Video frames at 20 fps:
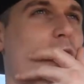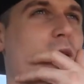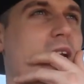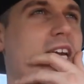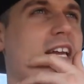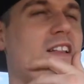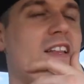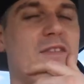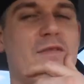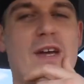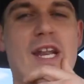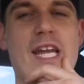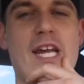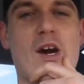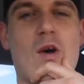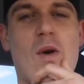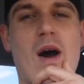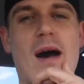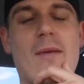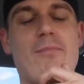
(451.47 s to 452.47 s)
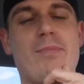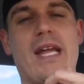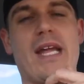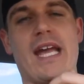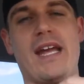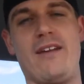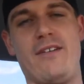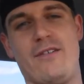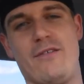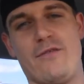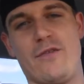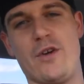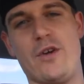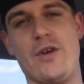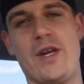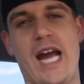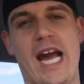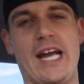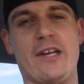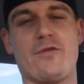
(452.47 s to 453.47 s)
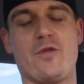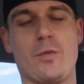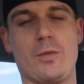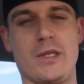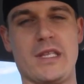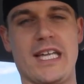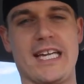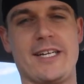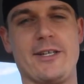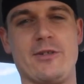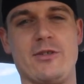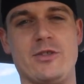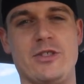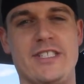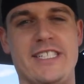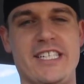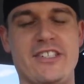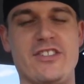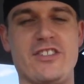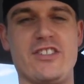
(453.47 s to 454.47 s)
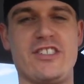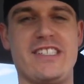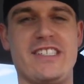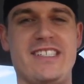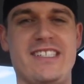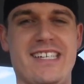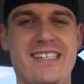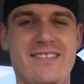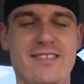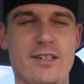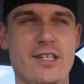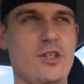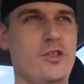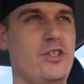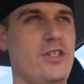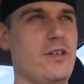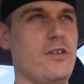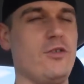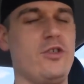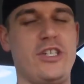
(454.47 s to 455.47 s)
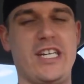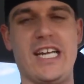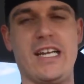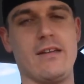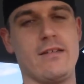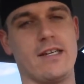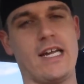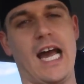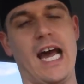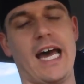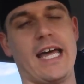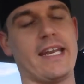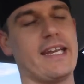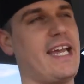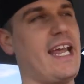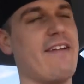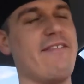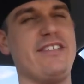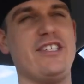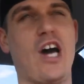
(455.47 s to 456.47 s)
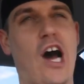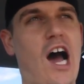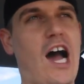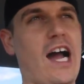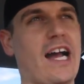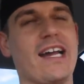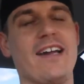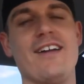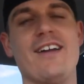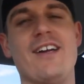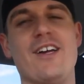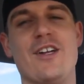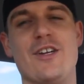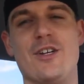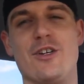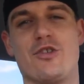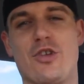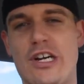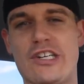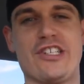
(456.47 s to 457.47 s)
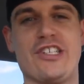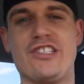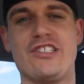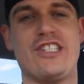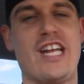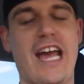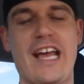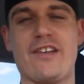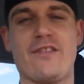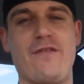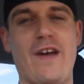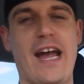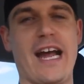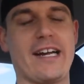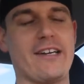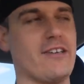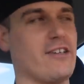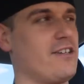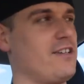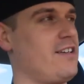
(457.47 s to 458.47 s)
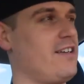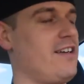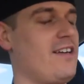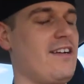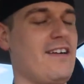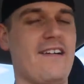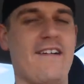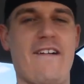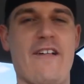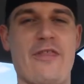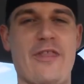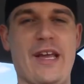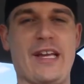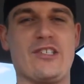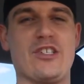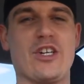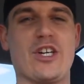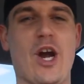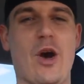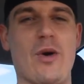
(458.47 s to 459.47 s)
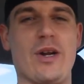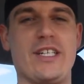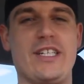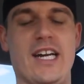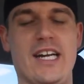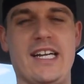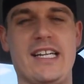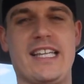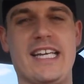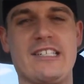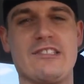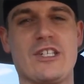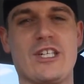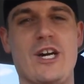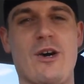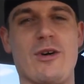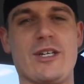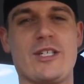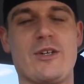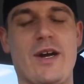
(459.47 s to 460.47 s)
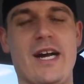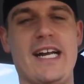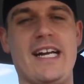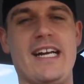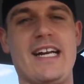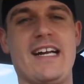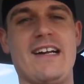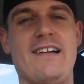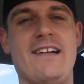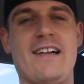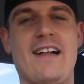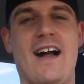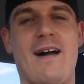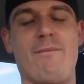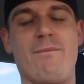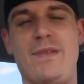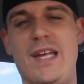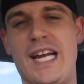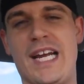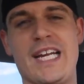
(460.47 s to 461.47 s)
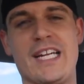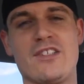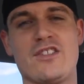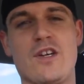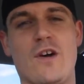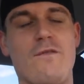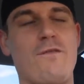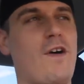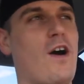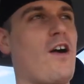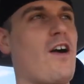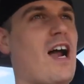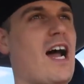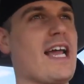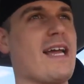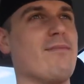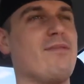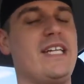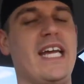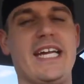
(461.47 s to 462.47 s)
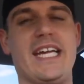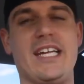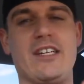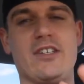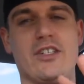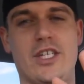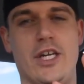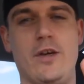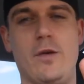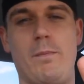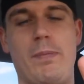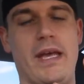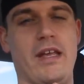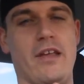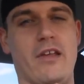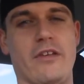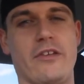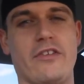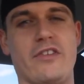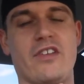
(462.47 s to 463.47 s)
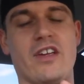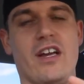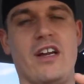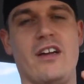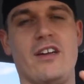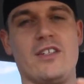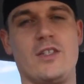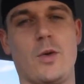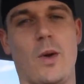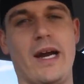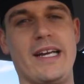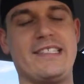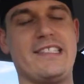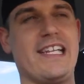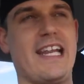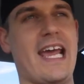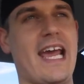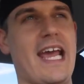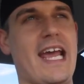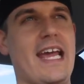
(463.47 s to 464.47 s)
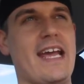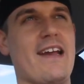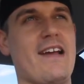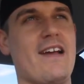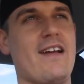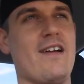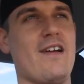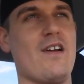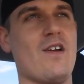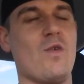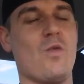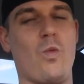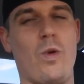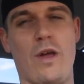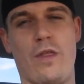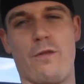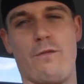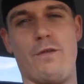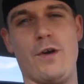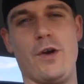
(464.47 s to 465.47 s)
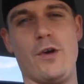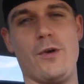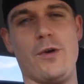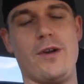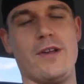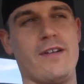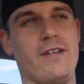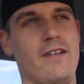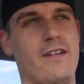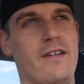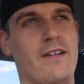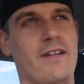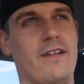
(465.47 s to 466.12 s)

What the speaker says: weekly video update for you guys for Molecular Nutrition's God, I can't even talk. Nutrition's Test Factor. Things are going good. Things are going great. I'm digging it so far. I am taking 2 pills twice a day with food